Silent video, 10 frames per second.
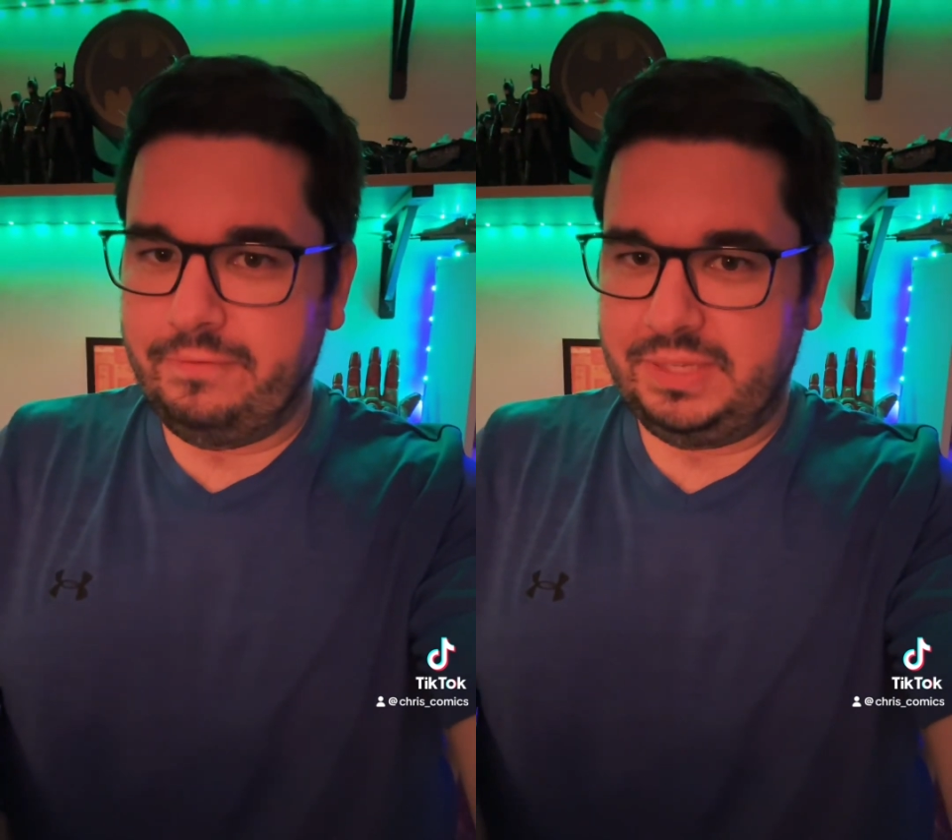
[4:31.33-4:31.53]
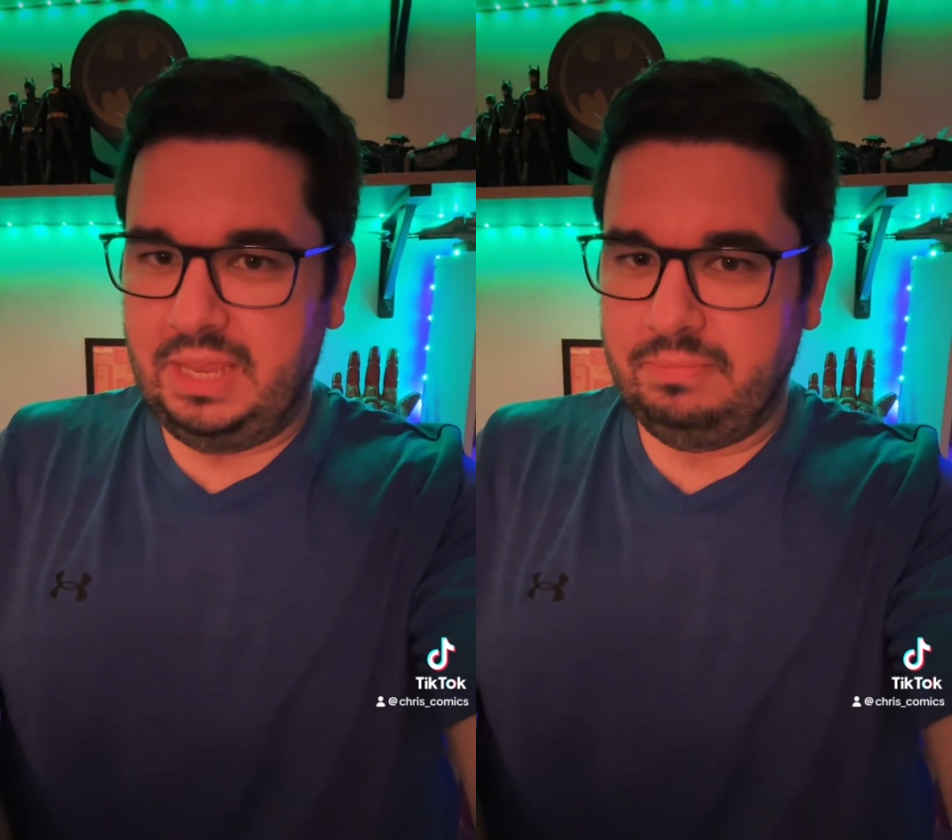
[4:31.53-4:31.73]

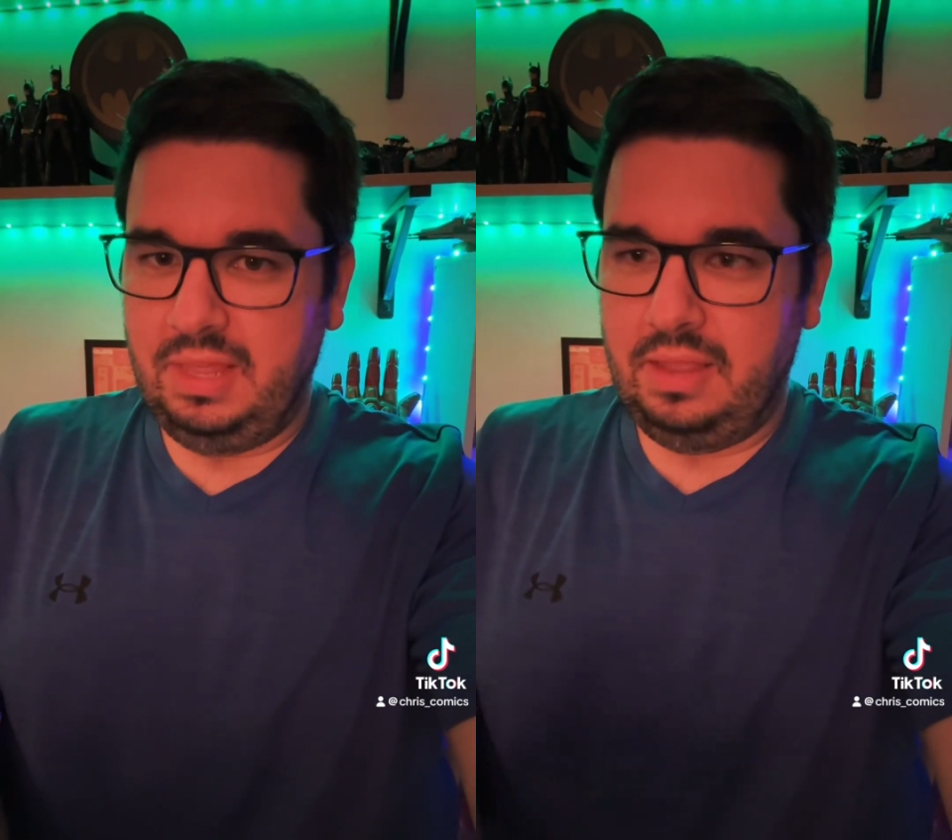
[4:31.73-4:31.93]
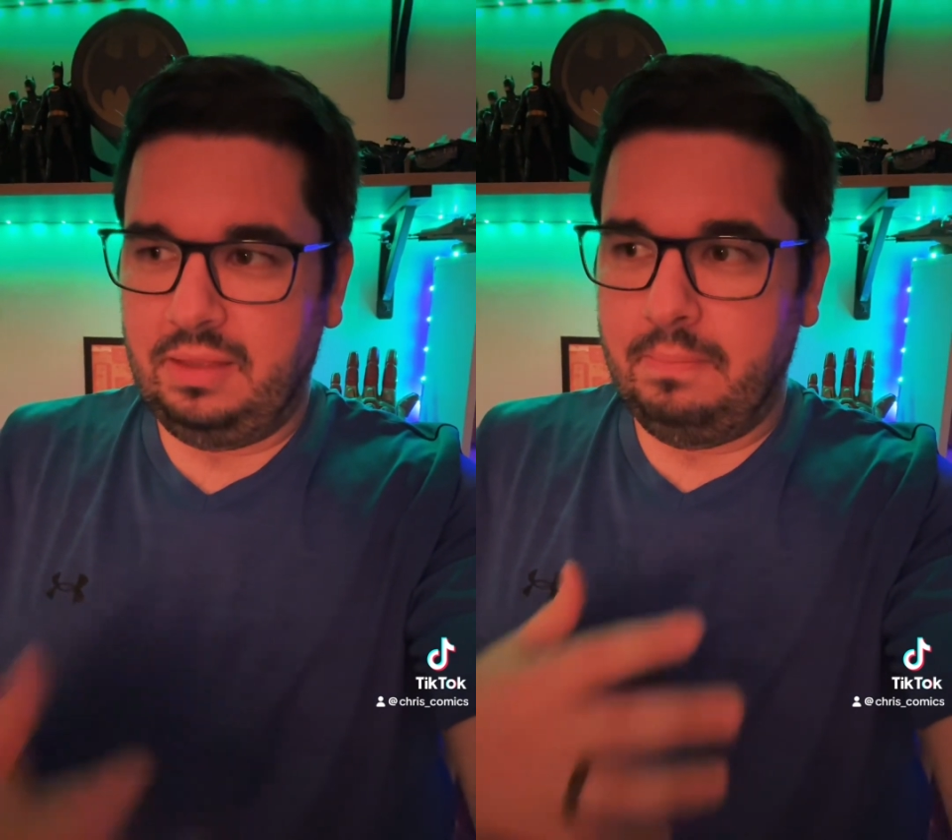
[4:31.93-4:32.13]
same
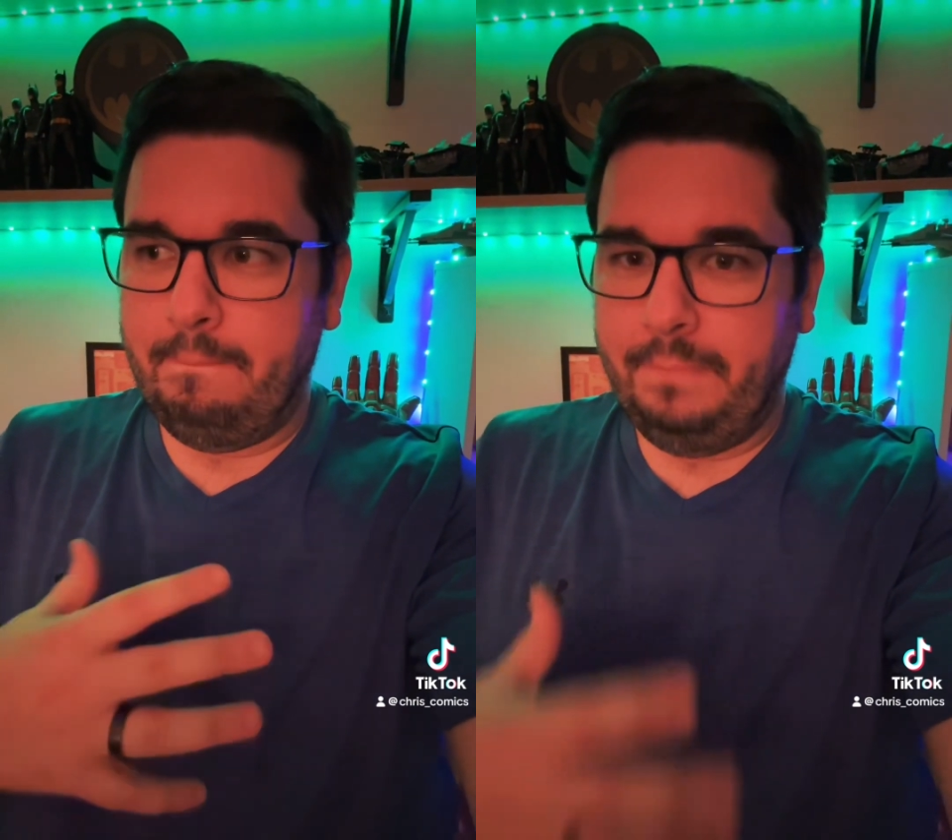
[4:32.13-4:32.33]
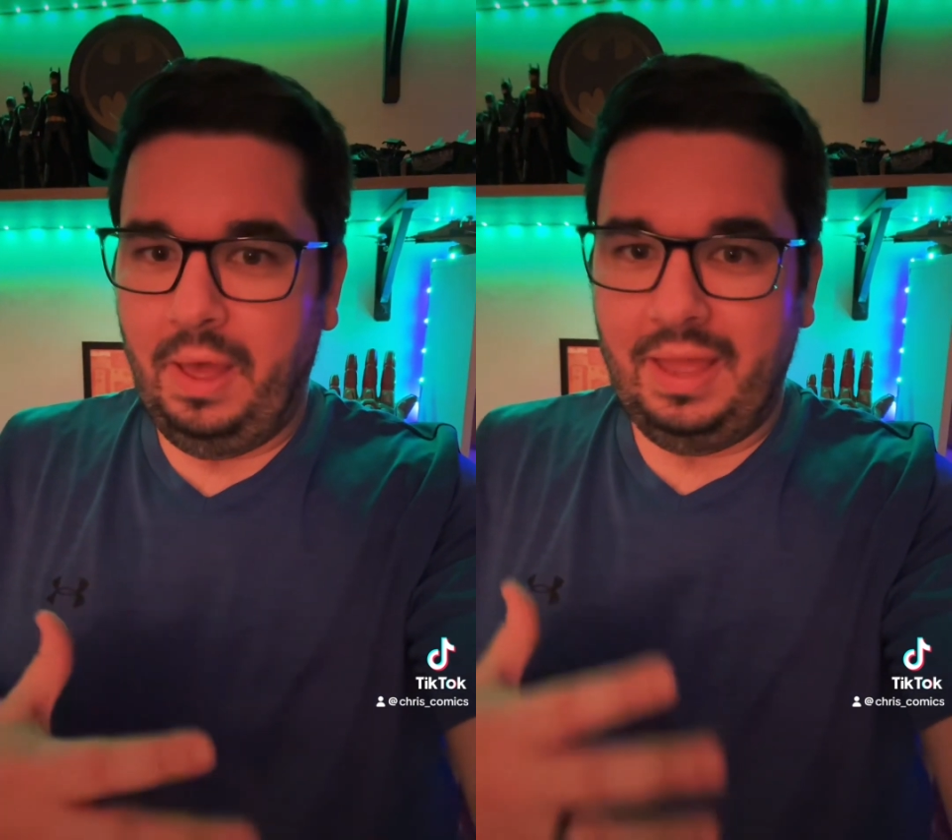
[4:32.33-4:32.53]
thing,
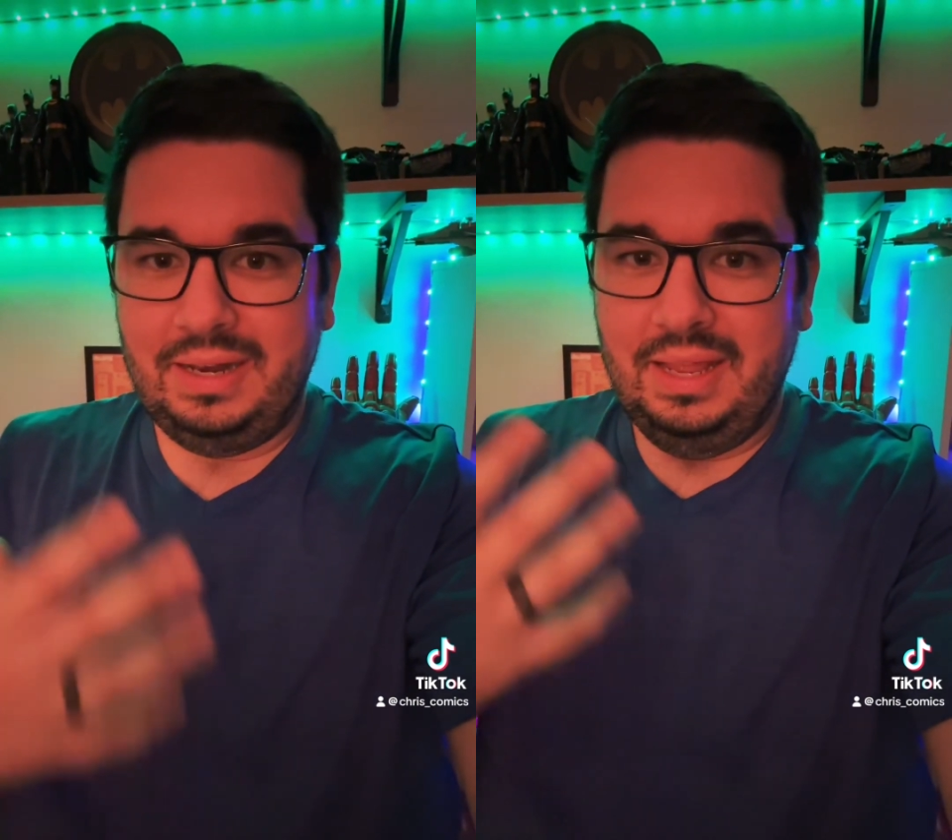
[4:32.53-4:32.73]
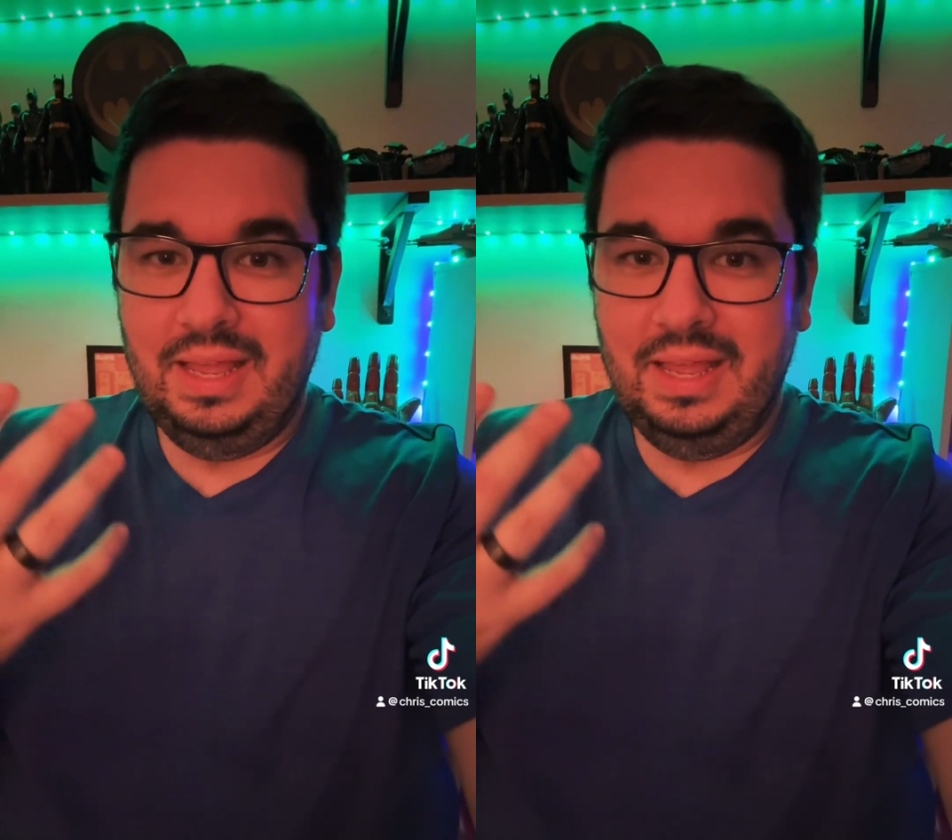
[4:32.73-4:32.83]
but,